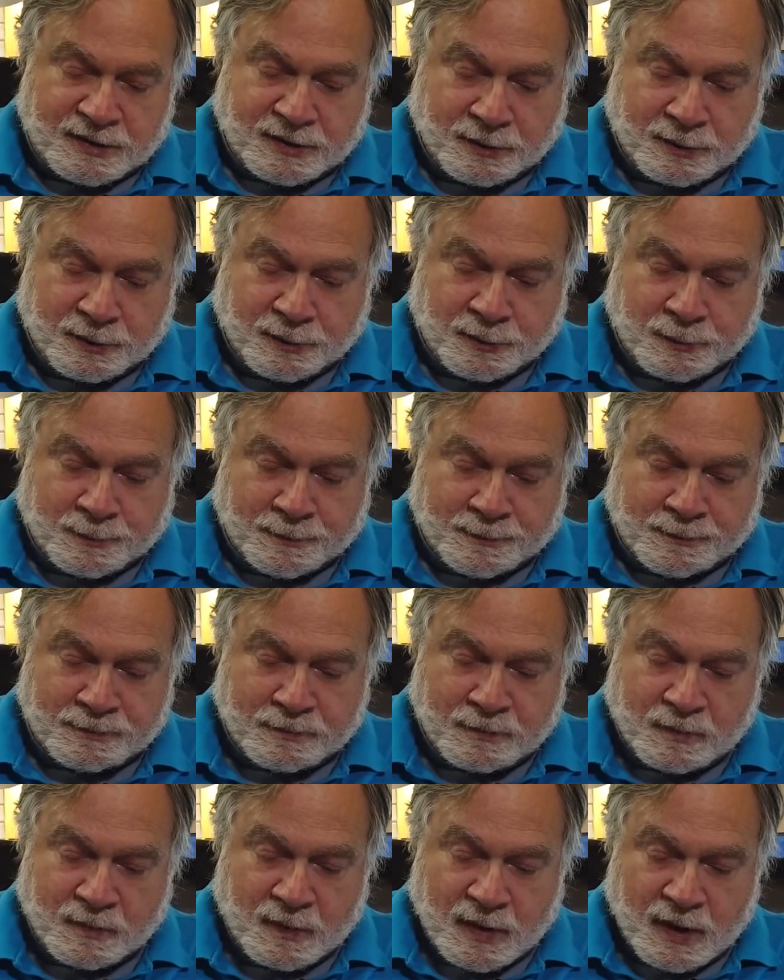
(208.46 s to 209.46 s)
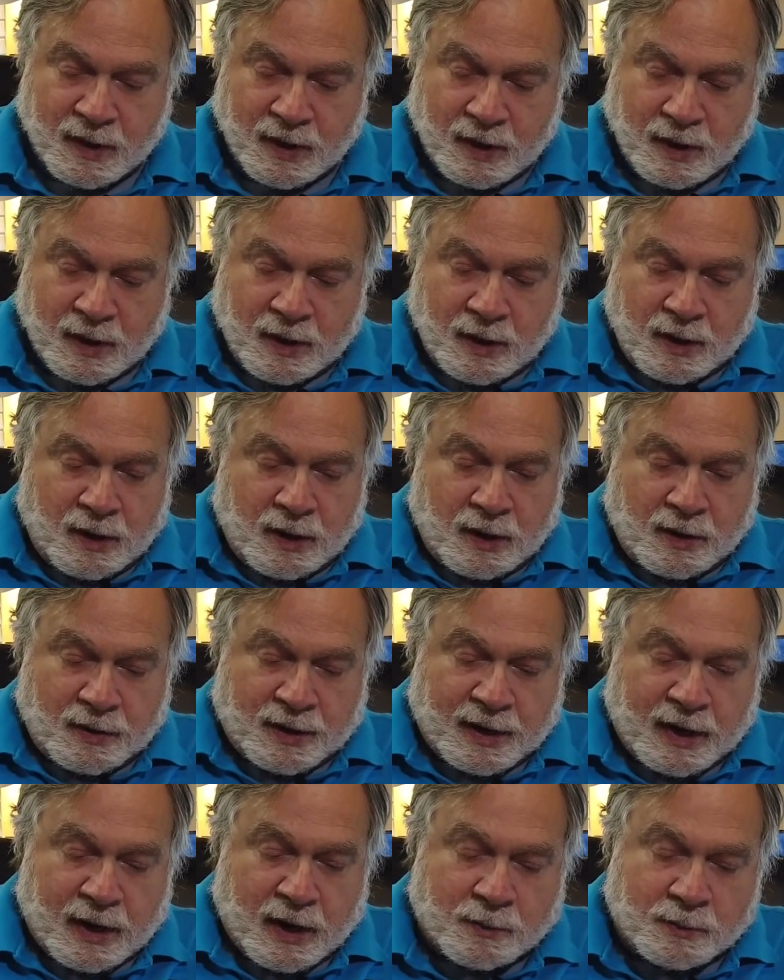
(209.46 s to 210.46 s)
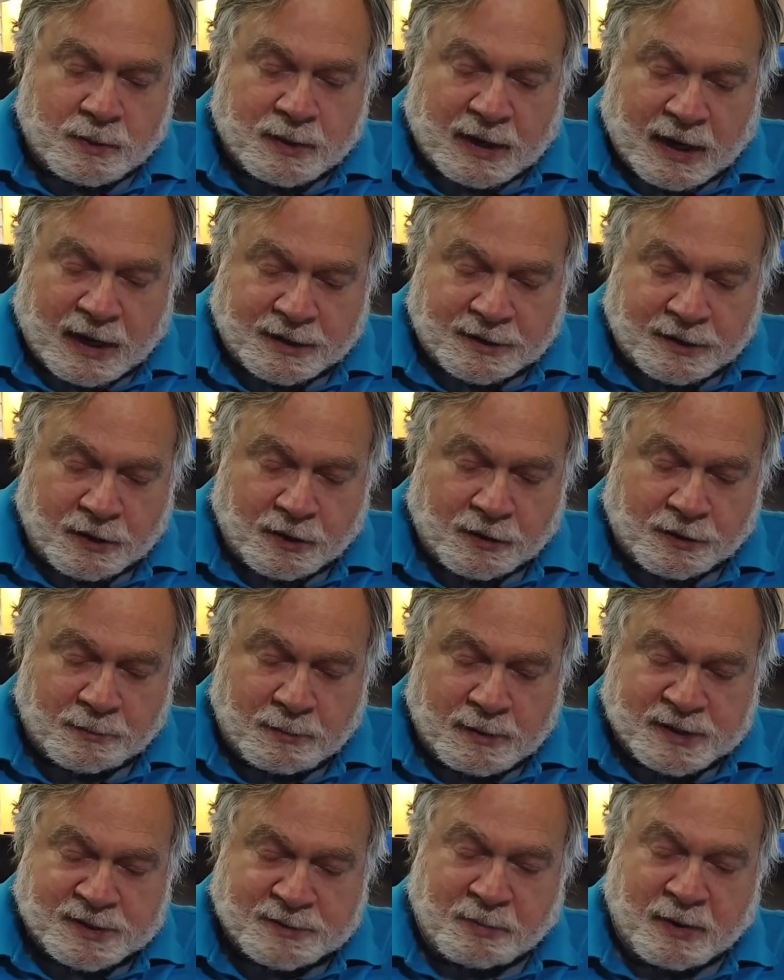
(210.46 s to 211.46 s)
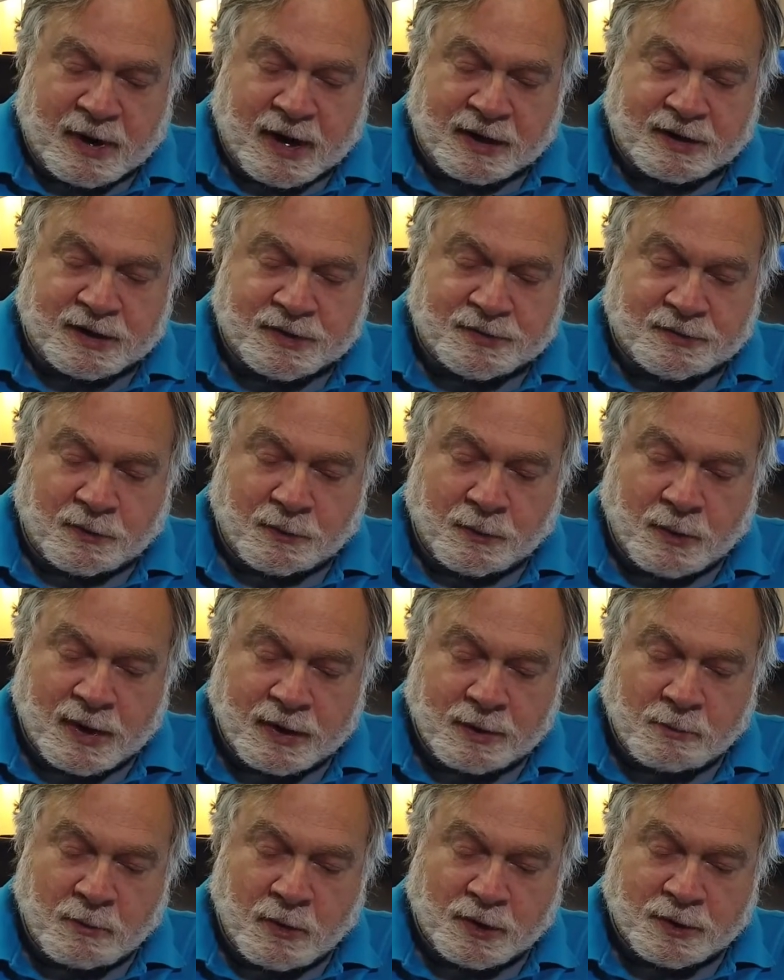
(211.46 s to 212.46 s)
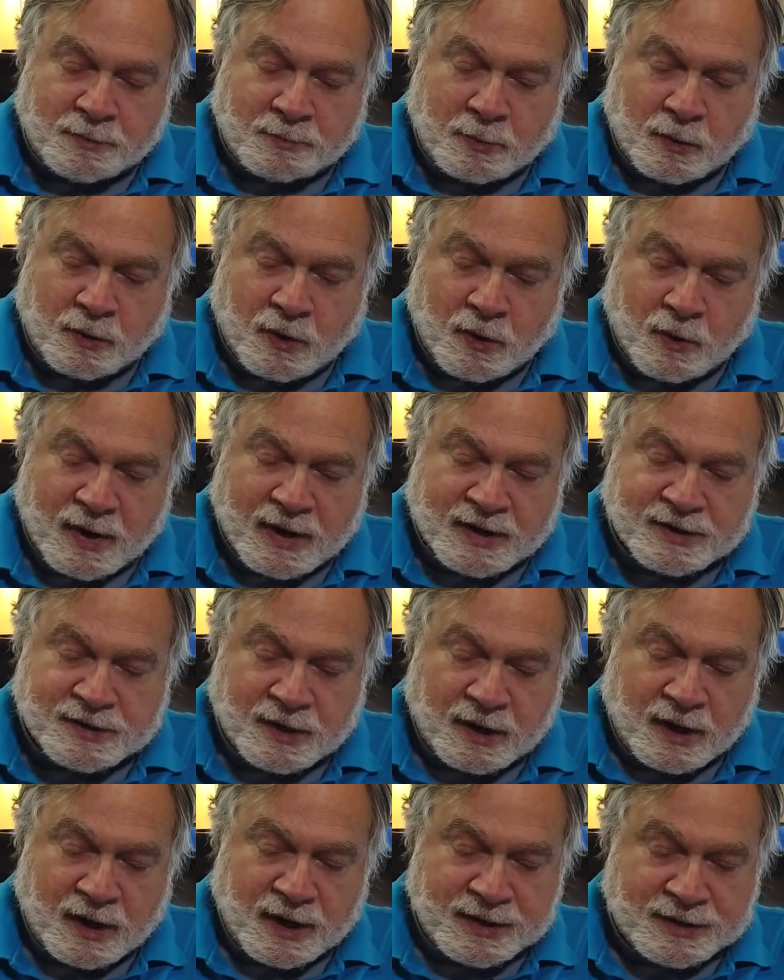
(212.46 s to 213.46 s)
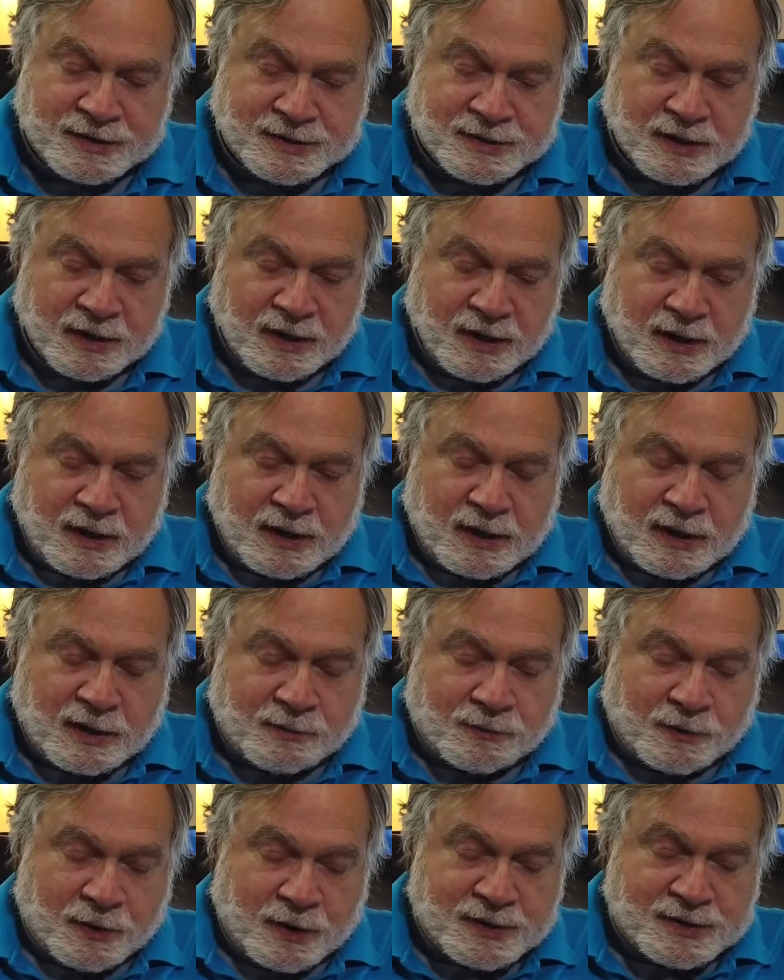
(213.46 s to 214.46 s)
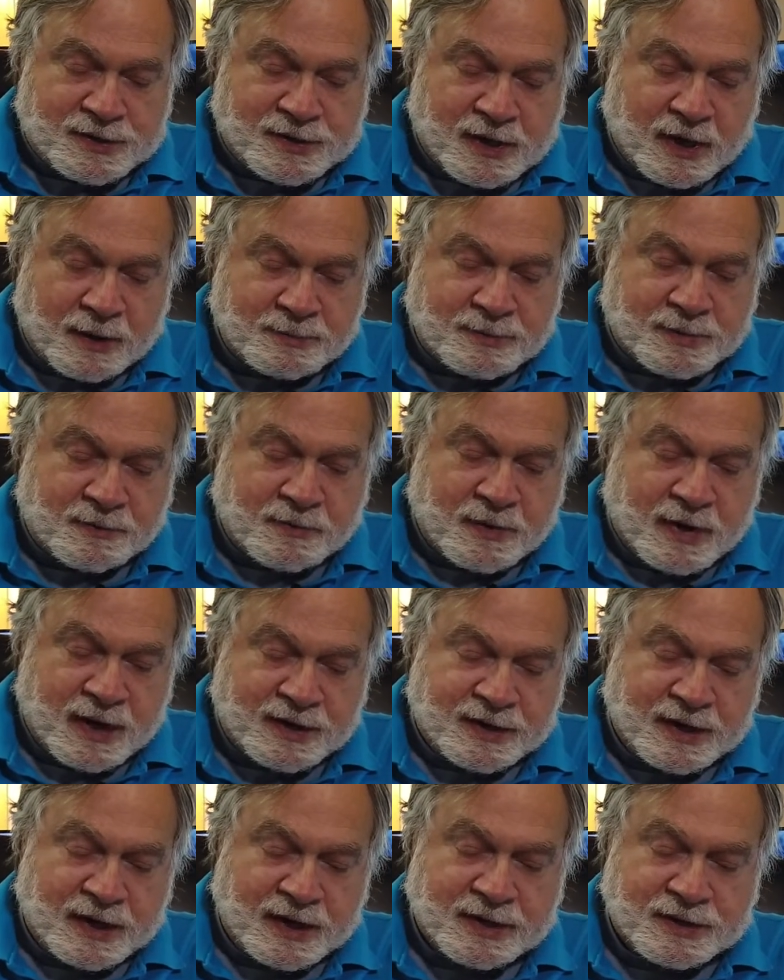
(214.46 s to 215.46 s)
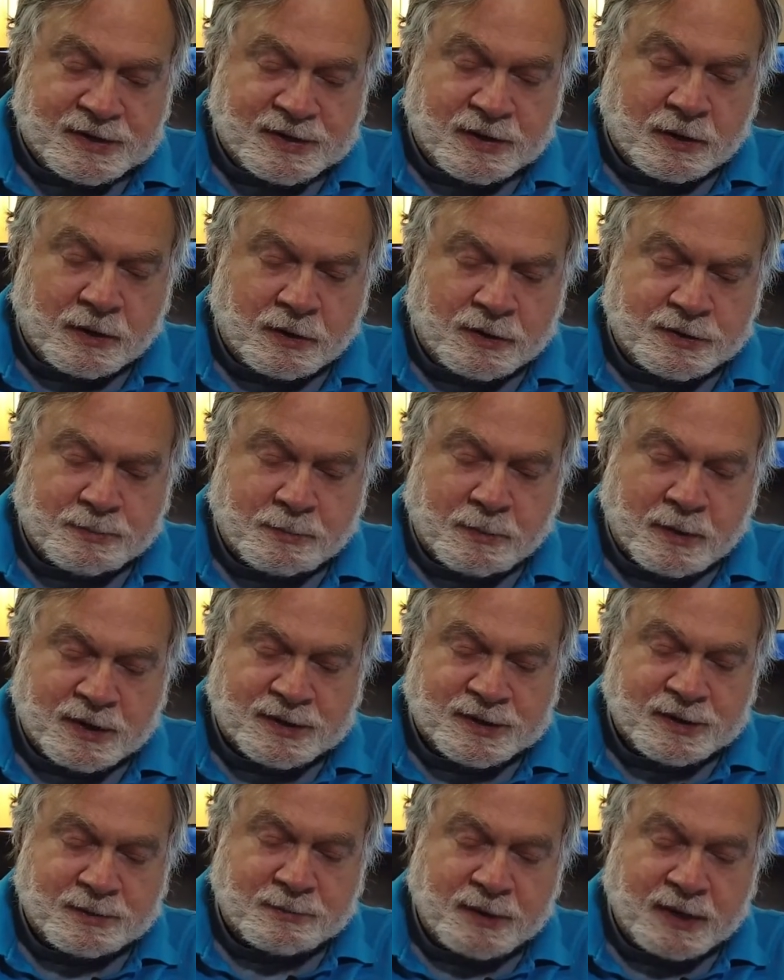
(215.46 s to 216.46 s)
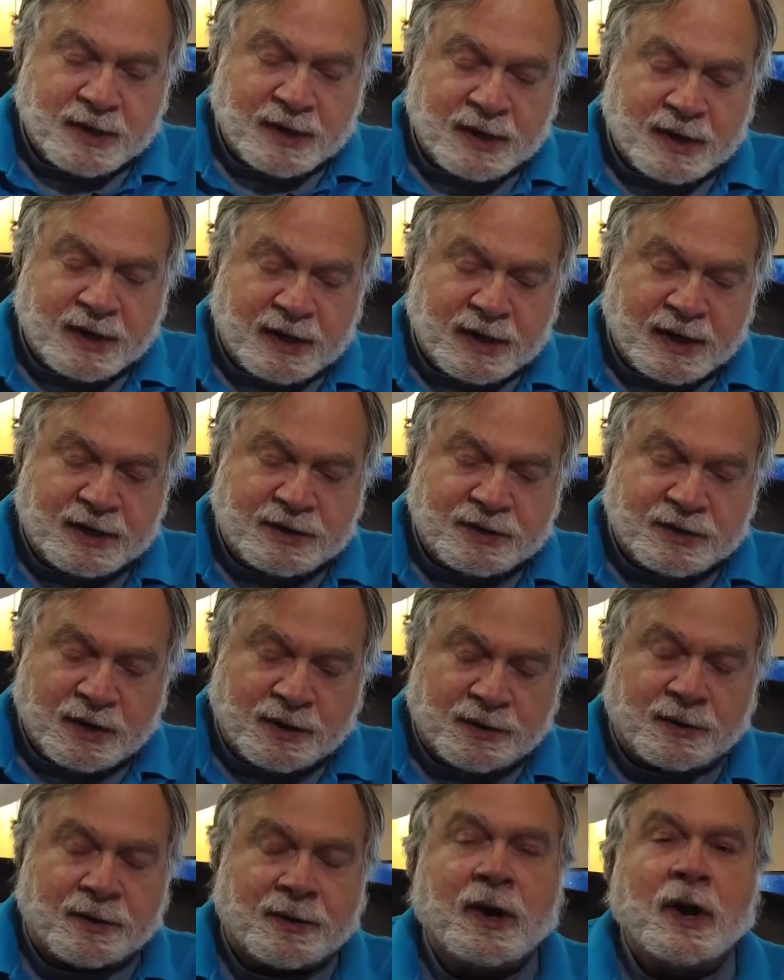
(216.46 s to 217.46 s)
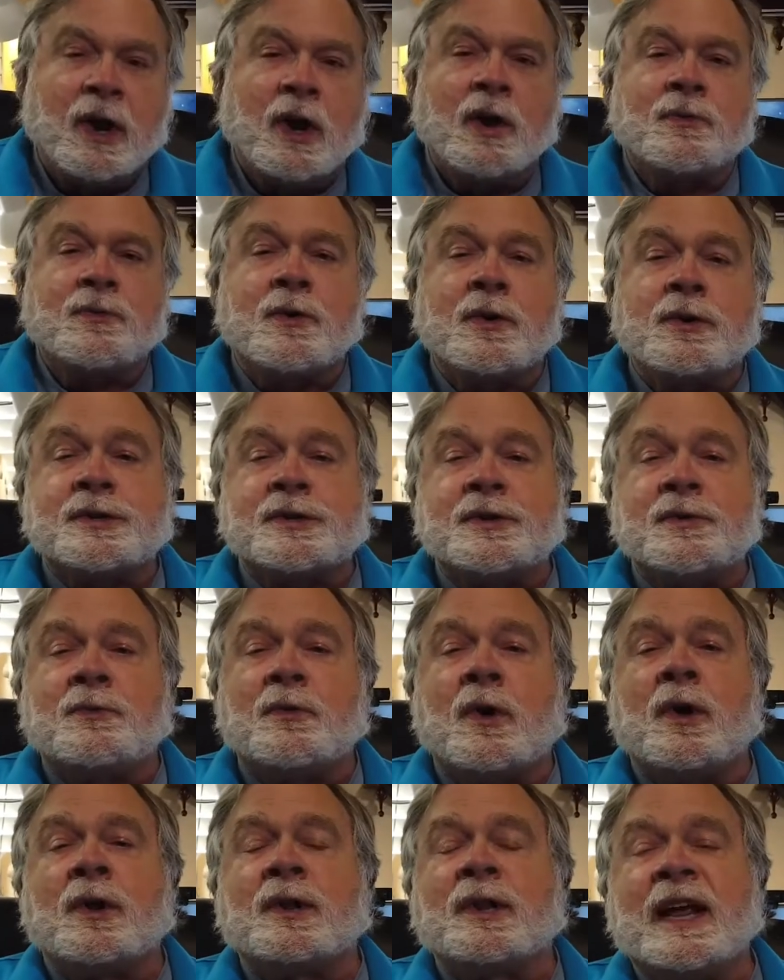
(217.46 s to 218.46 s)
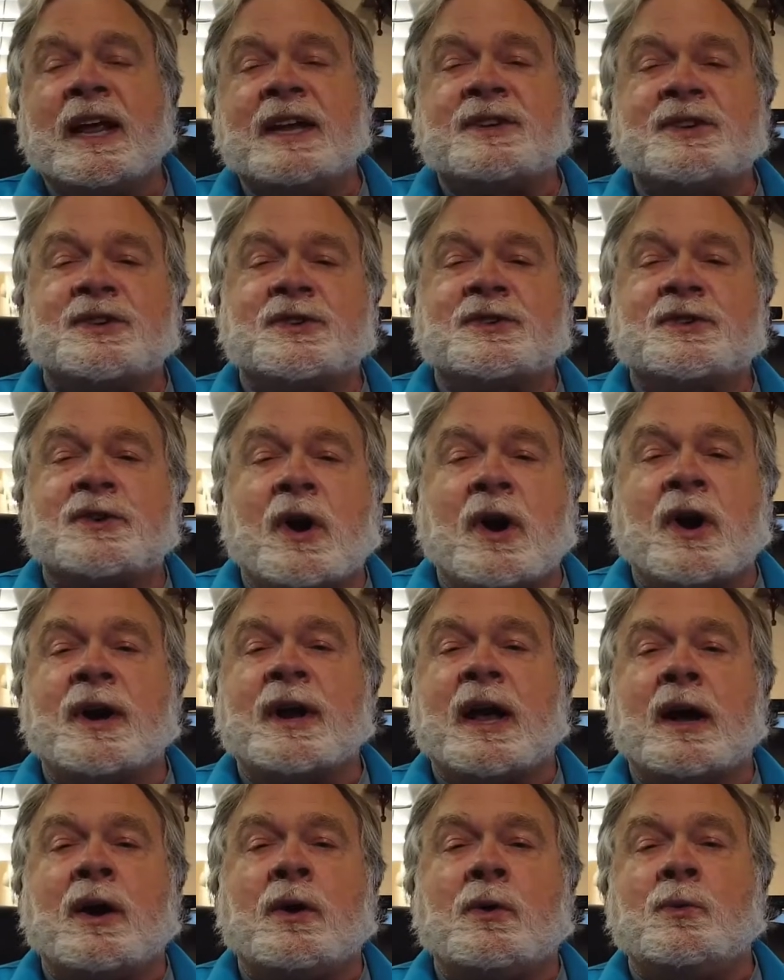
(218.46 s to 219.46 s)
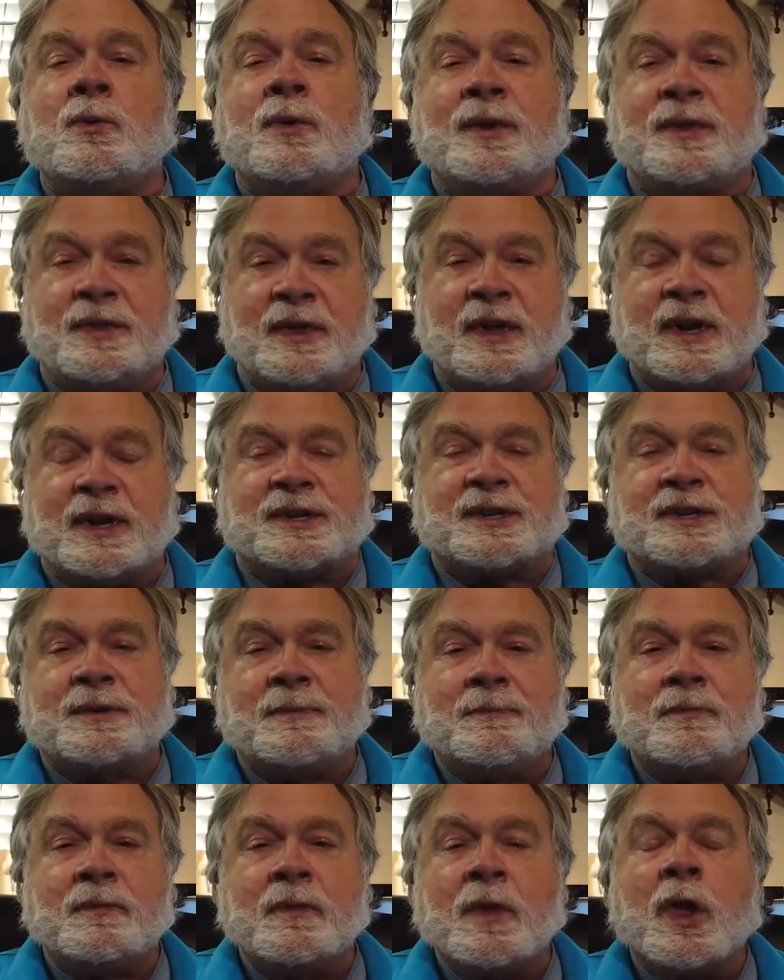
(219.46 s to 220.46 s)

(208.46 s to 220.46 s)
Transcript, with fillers: too. Okay, I would like to know the best practice for running multiple coax lines and various types of antennas in close proximity to each other. First of all, let's start out with this.